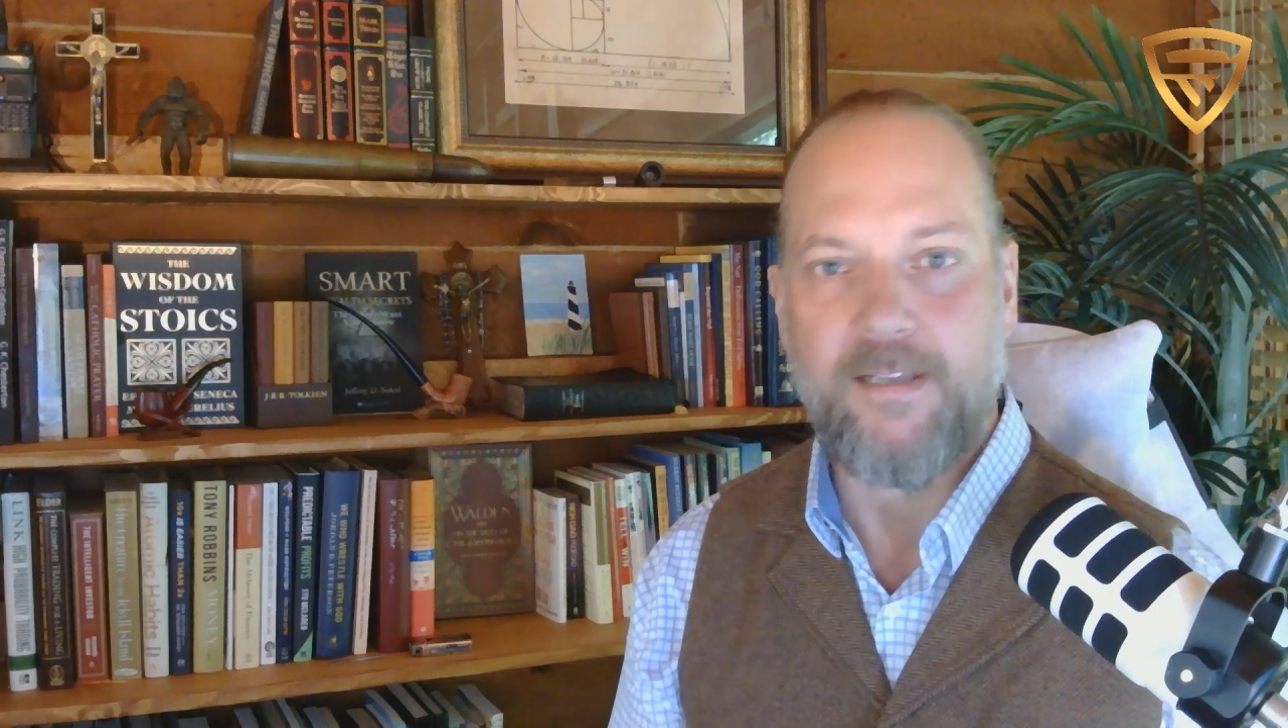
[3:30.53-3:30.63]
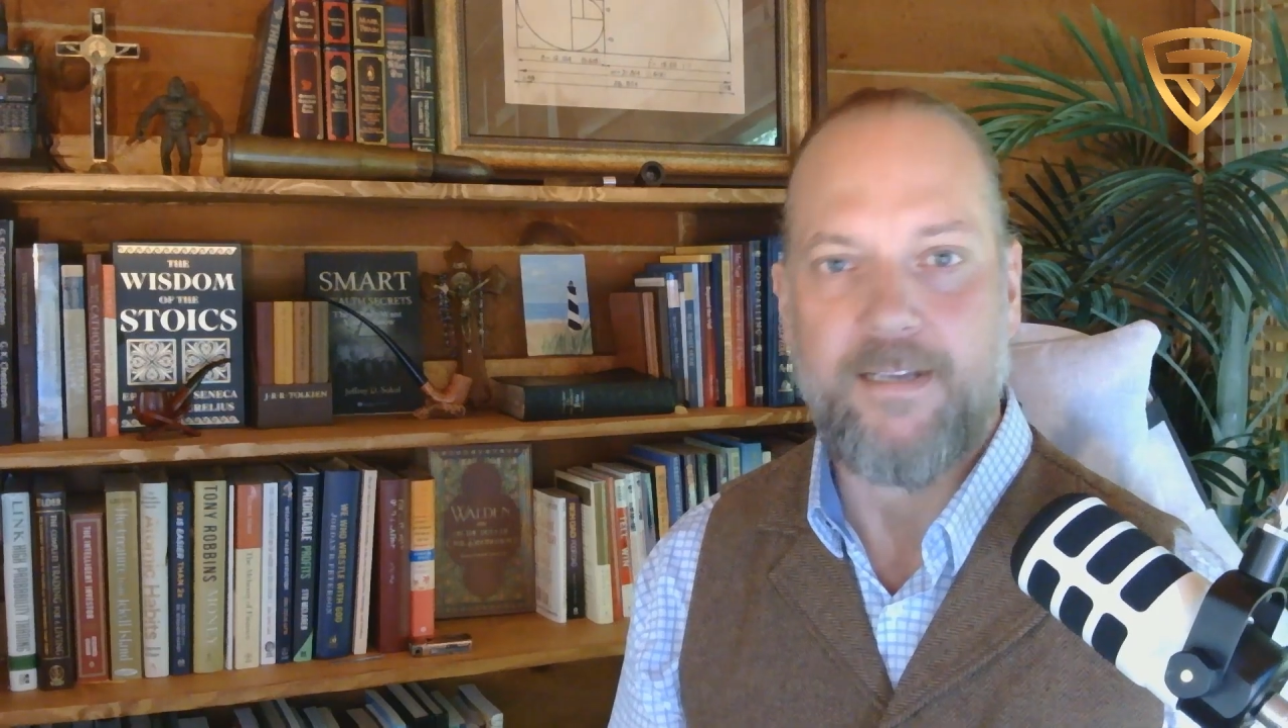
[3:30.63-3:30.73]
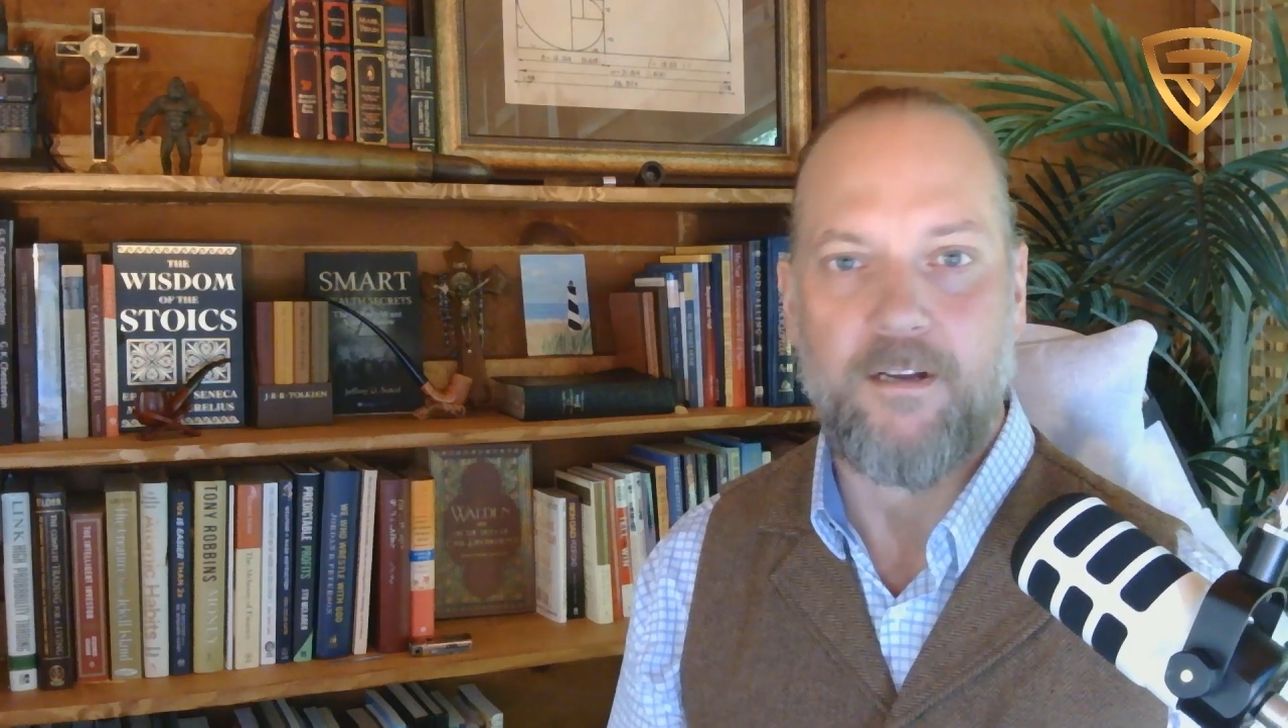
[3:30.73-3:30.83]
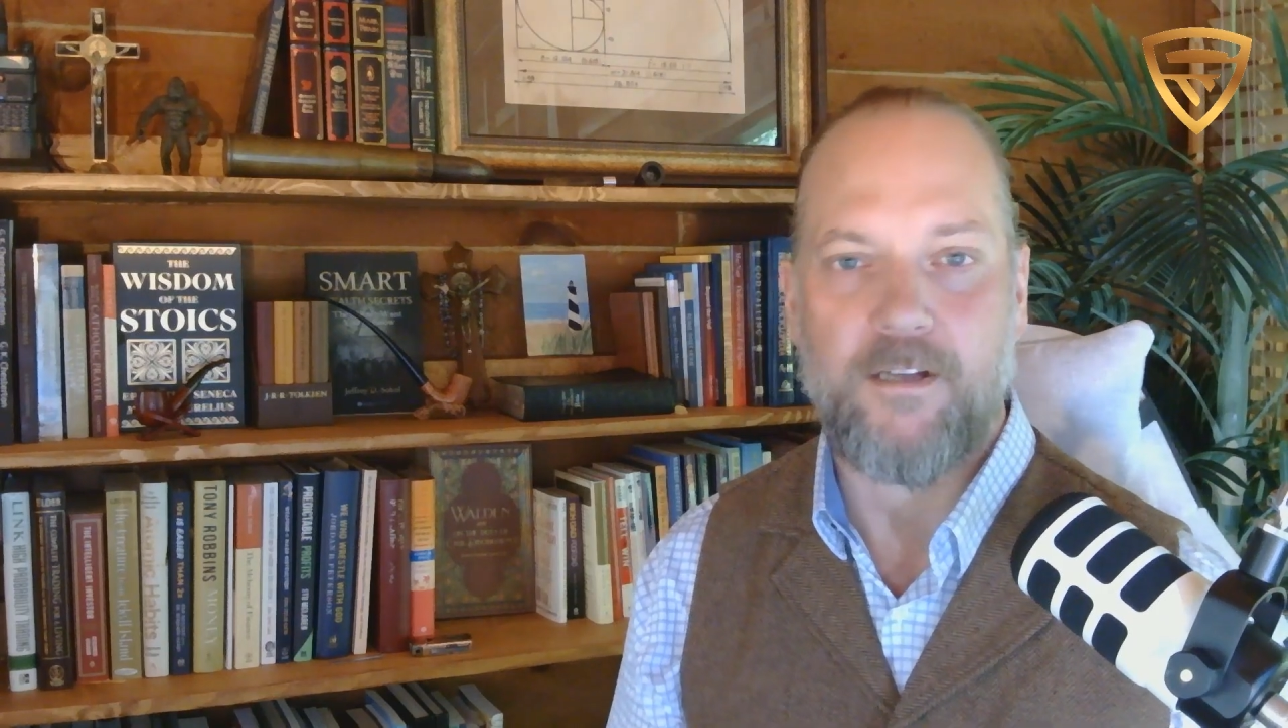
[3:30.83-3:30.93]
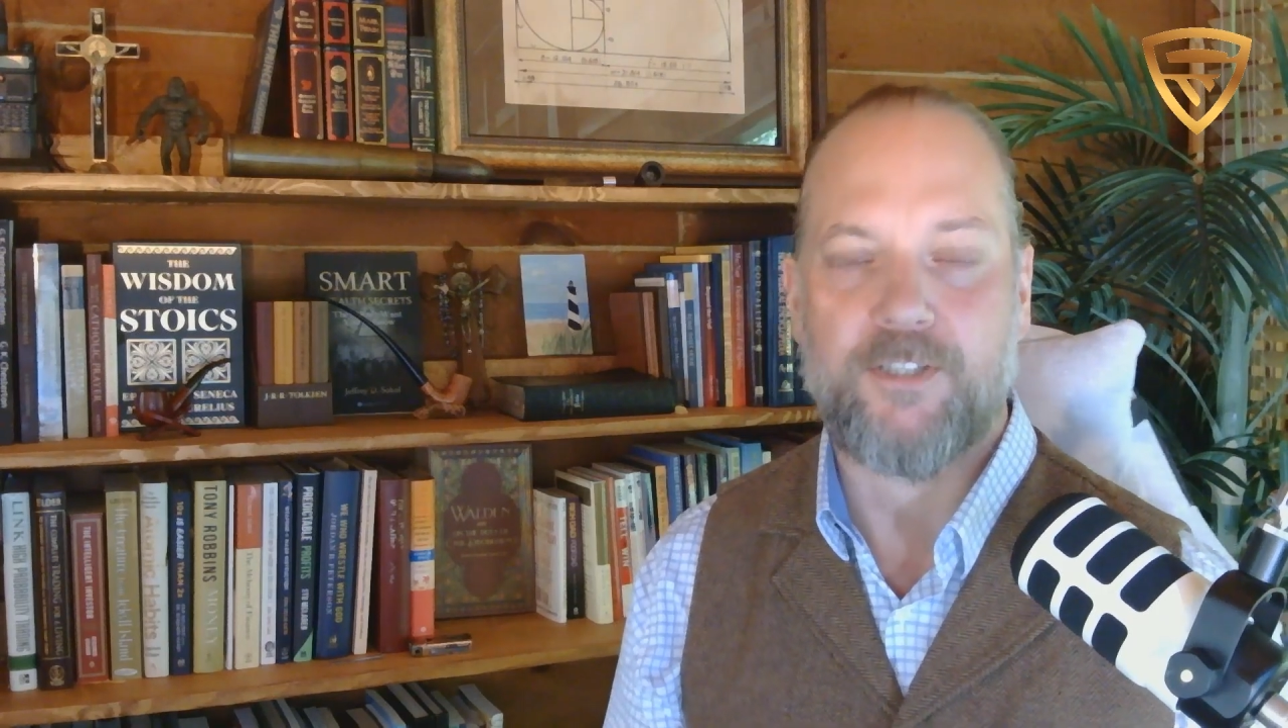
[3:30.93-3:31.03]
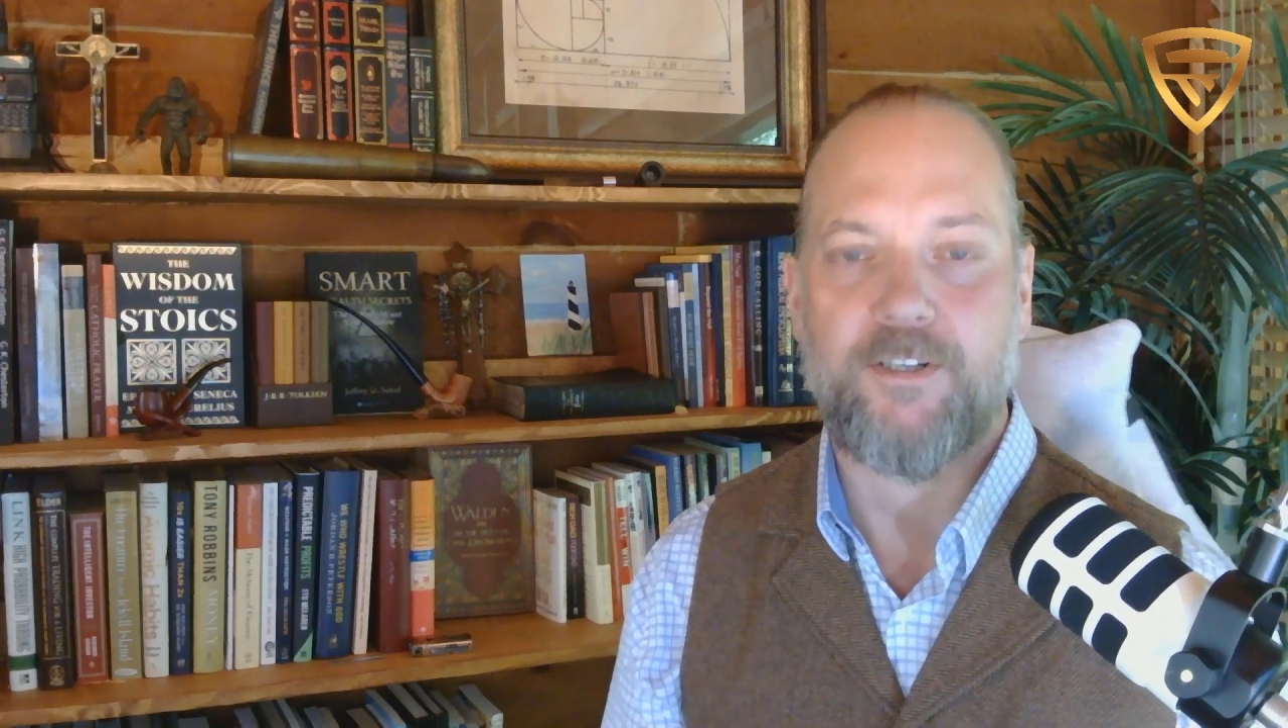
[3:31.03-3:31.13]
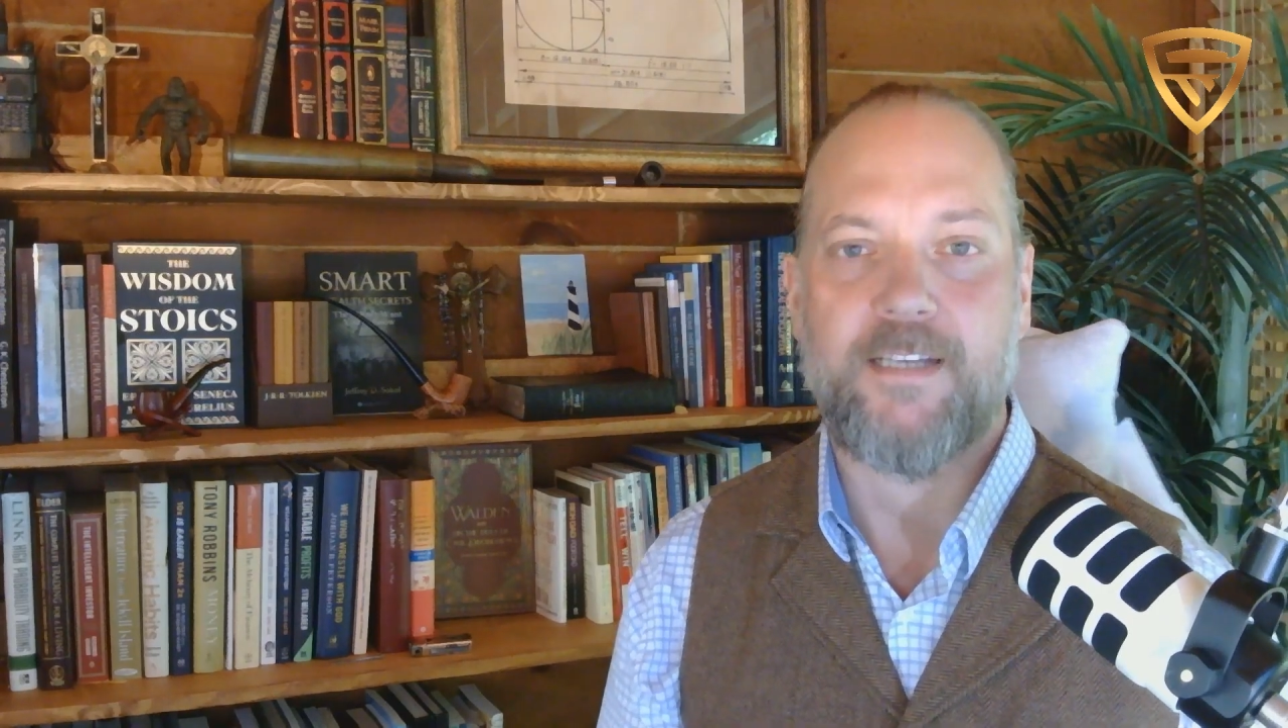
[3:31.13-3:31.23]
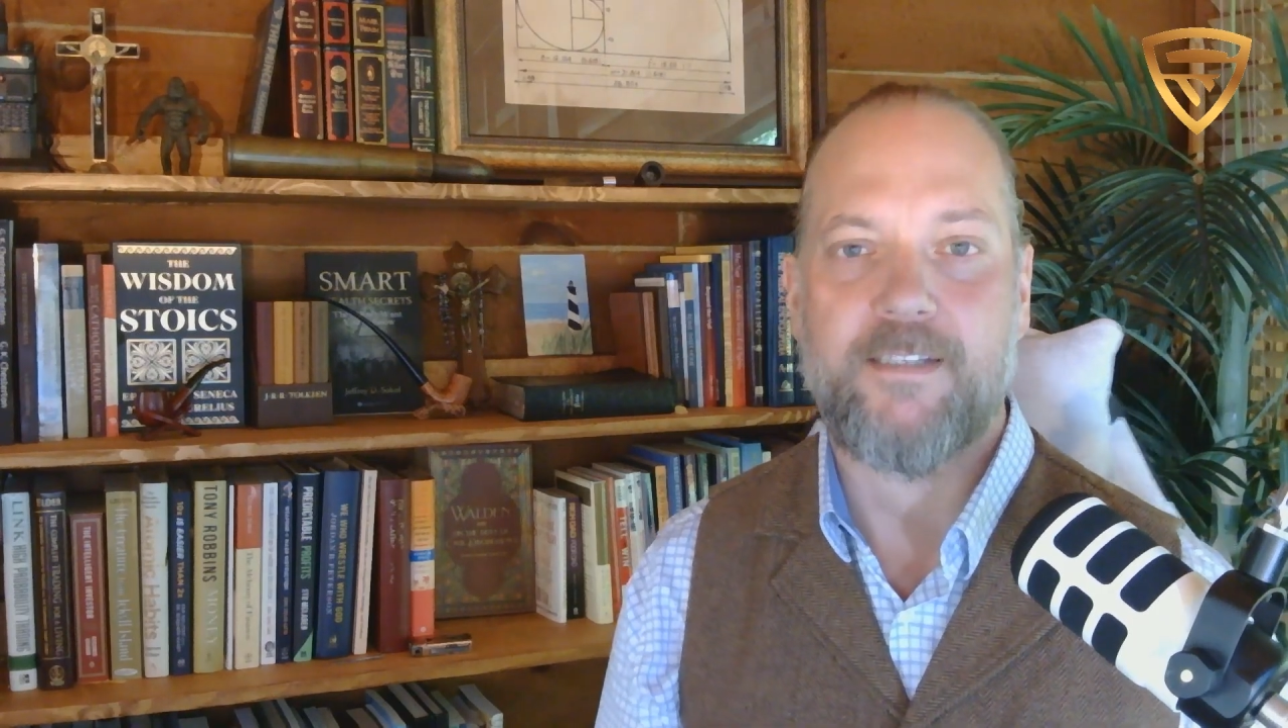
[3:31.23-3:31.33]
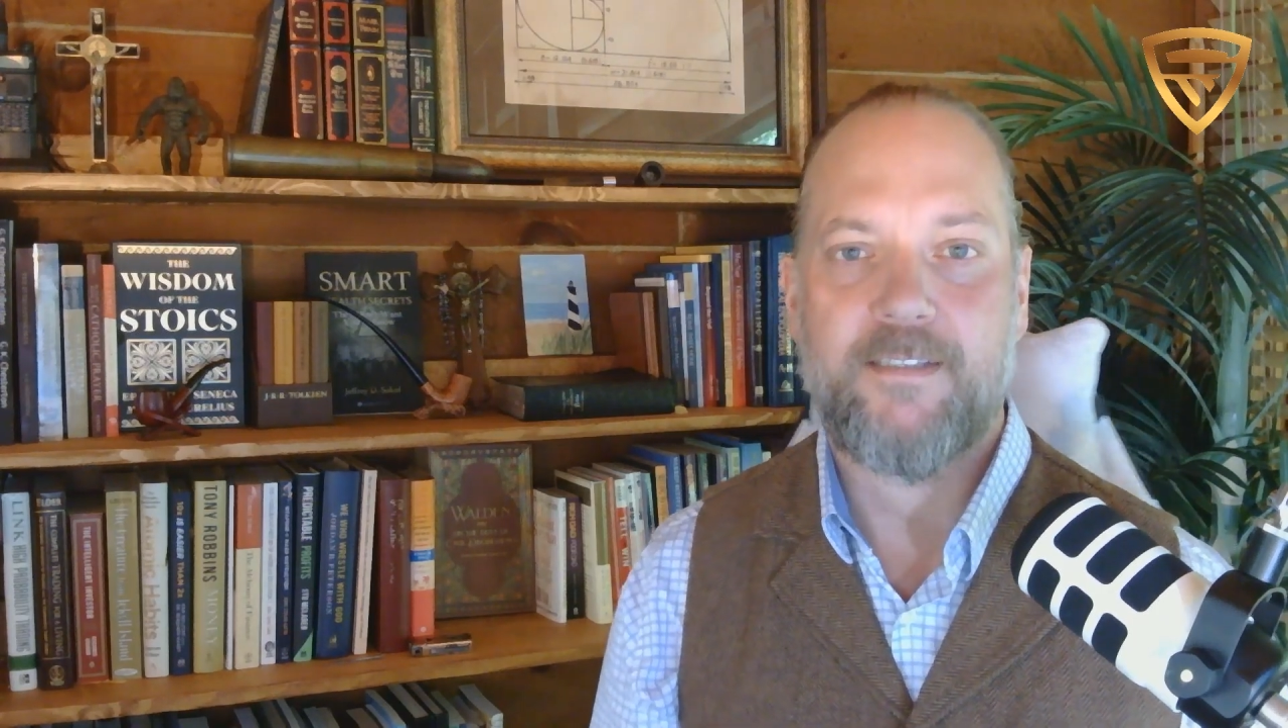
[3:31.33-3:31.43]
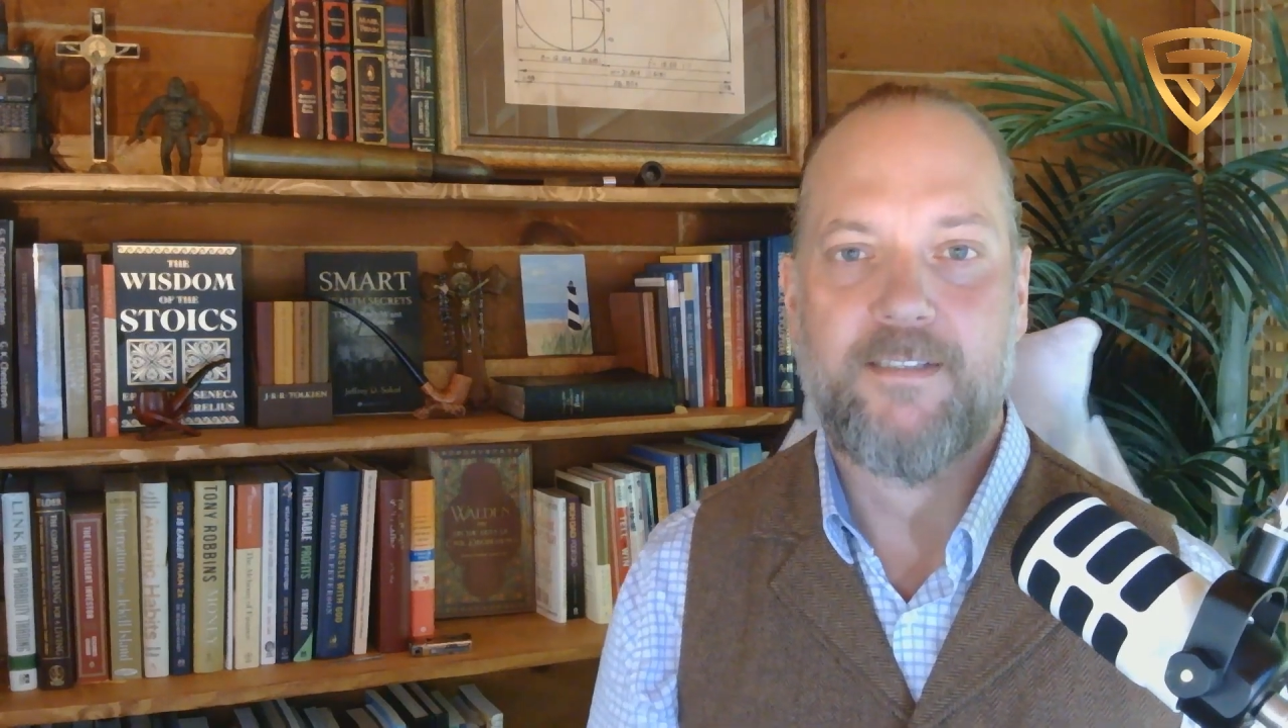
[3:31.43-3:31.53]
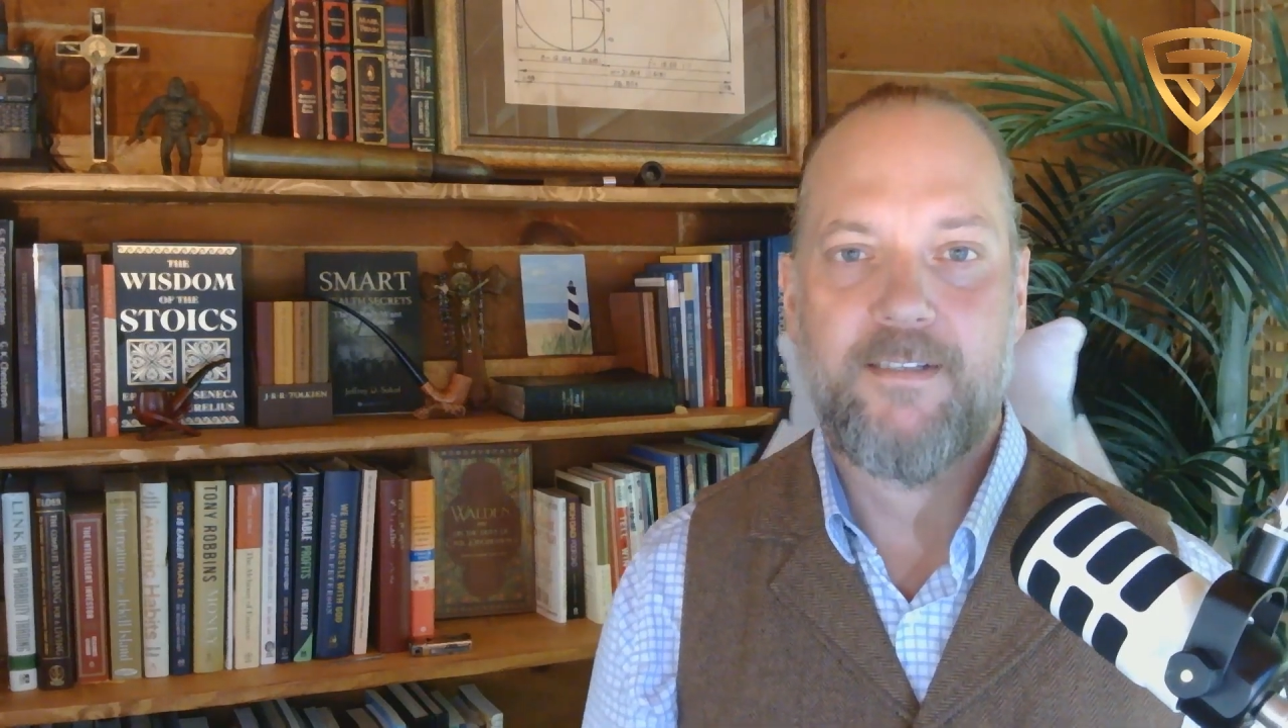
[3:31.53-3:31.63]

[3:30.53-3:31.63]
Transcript: lost trades.